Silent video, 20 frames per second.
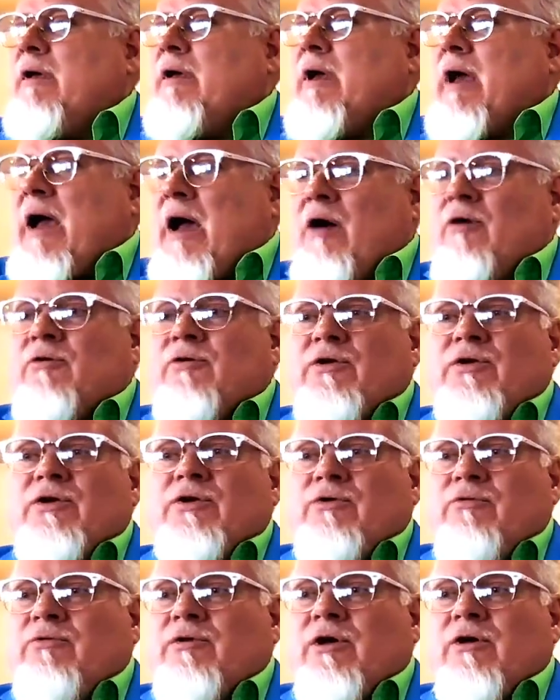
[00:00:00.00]
How do
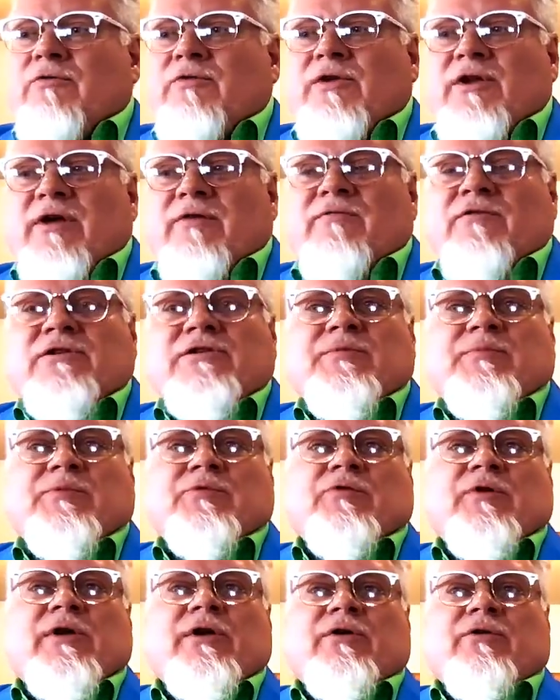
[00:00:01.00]
you know the difference
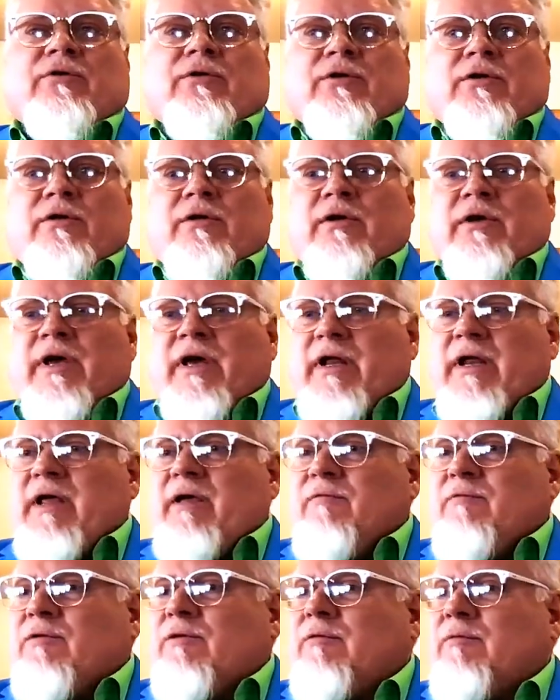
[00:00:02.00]
between good and
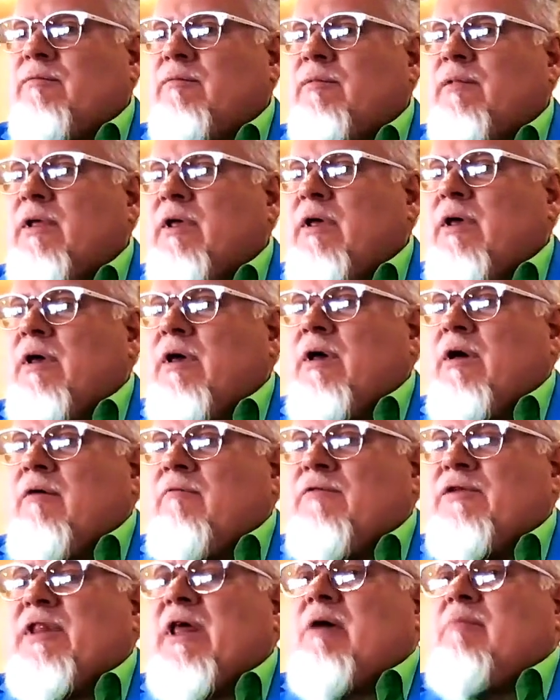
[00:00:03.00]
evil?
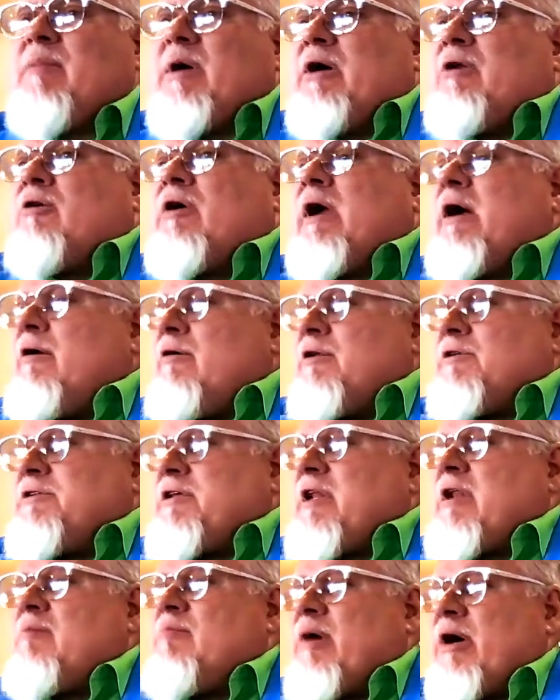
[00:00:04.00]
For that matter, how does
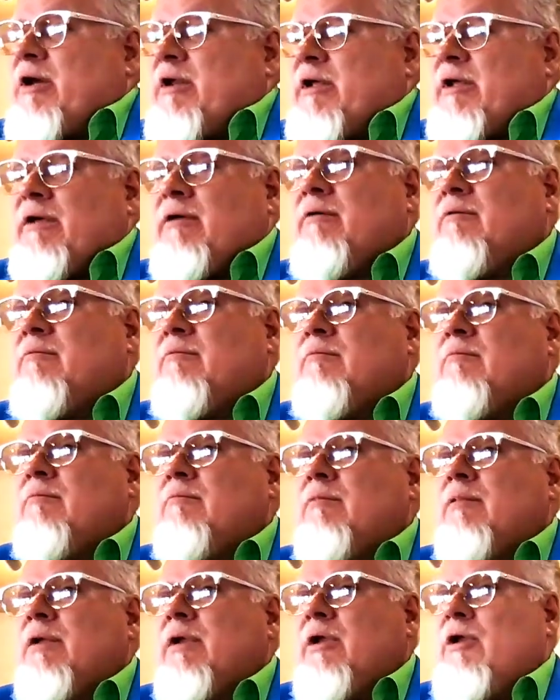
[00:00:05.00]
anybody
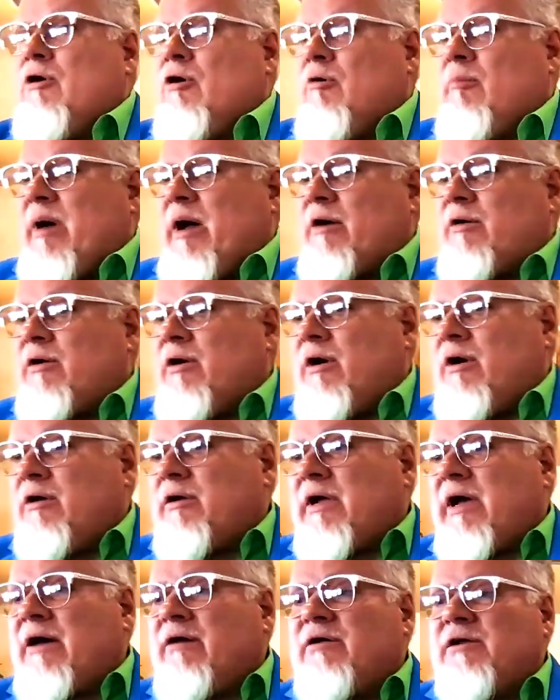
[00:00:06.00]
know about God?
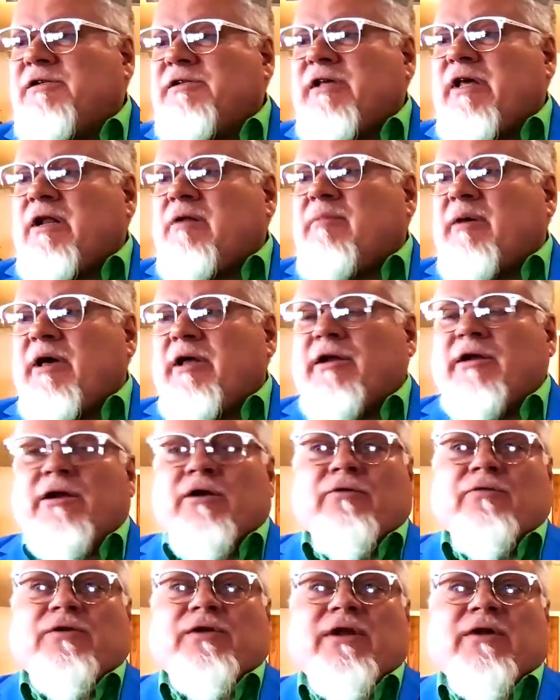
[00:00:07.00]
How does anybody
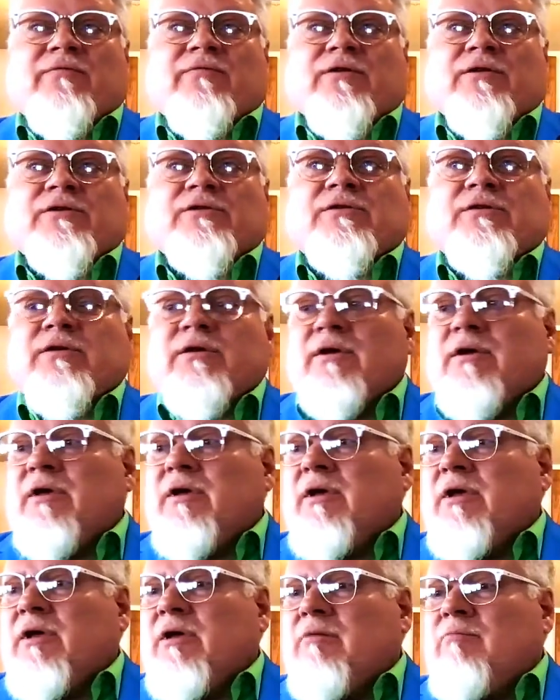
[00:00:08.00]
know the difference
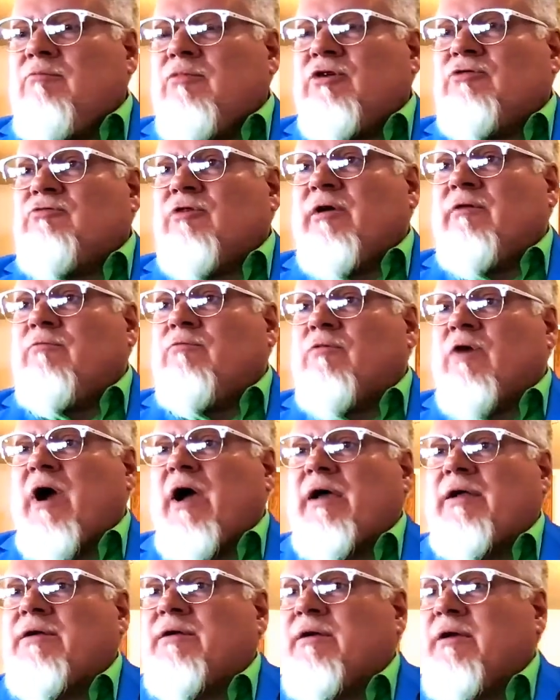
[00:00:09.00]
between
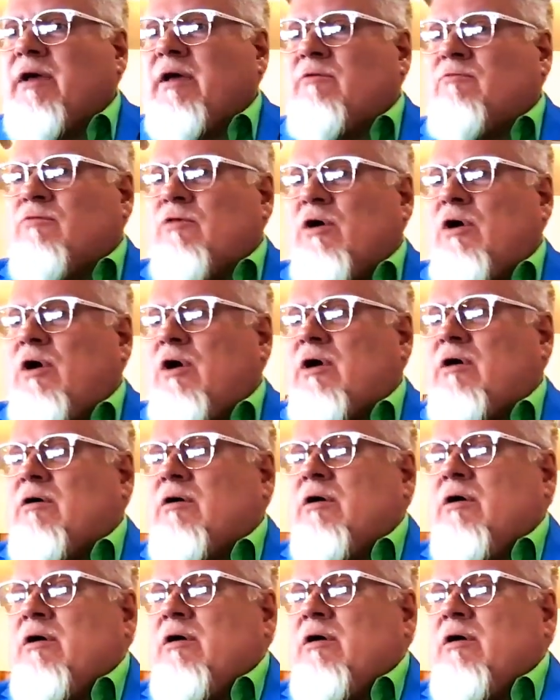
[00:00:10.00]
right and wrong?